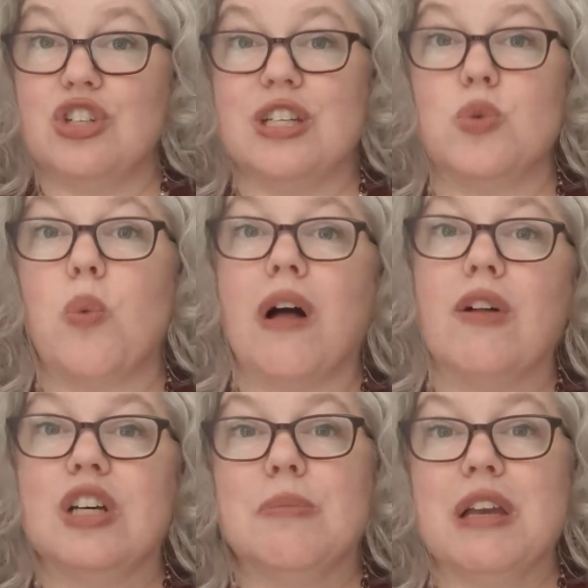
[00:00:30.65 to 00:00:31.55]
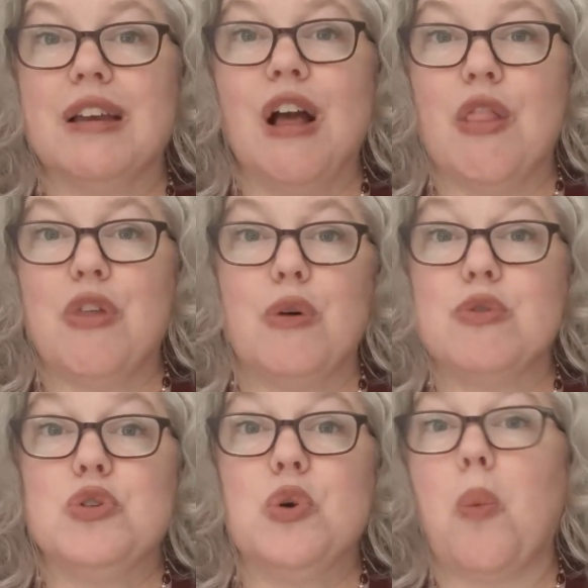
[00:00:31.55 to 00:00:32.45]
She is welcoming
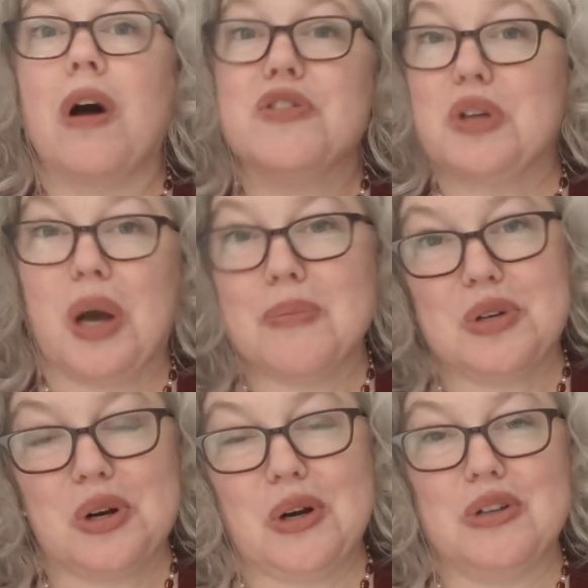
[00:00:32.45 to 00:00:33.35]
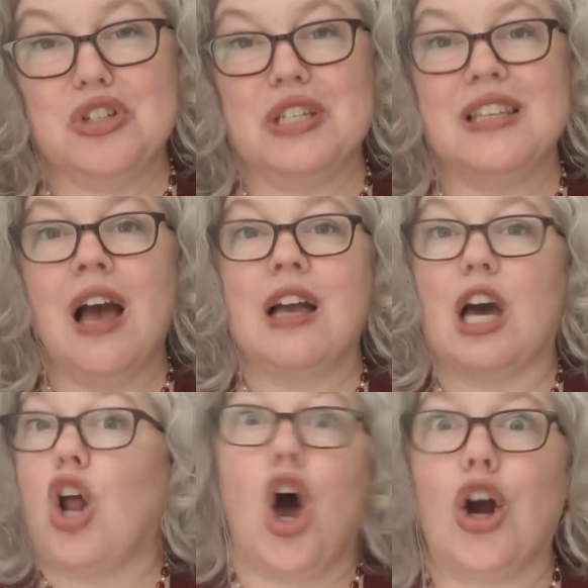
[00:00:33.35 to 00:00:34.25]
those who want to come to her. She's
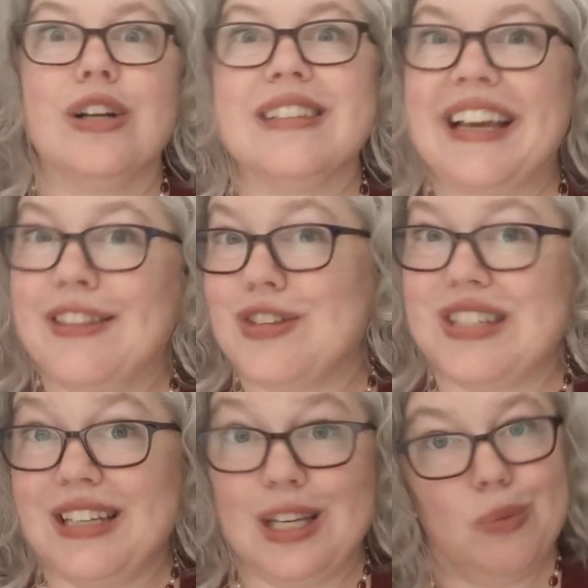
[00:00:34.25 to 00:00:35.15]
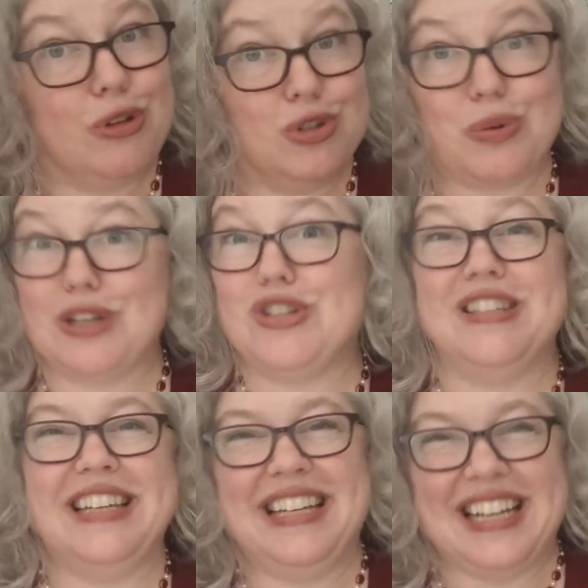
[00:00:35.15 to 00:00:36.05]
got a heart like the sea, which is why she's
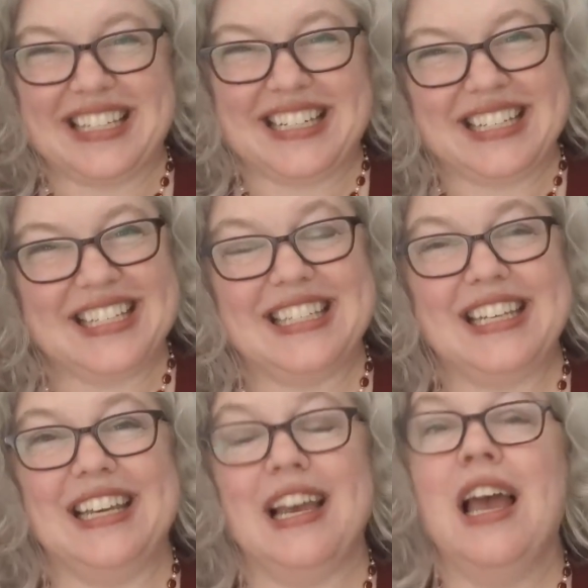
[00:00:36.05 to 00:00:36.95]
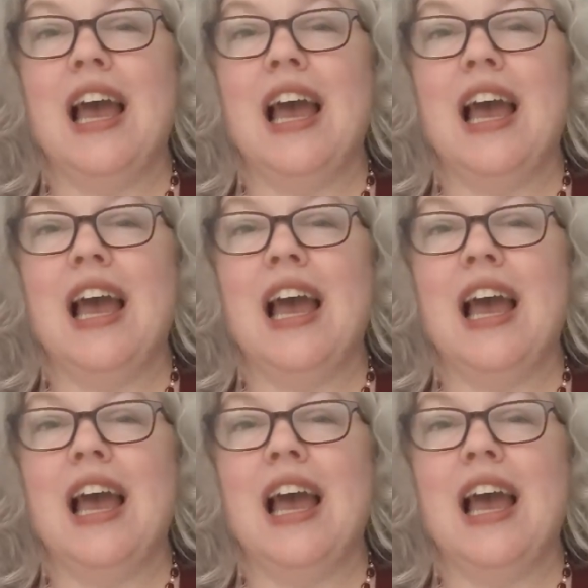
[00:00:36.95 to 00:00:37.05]
sitting next to the sea,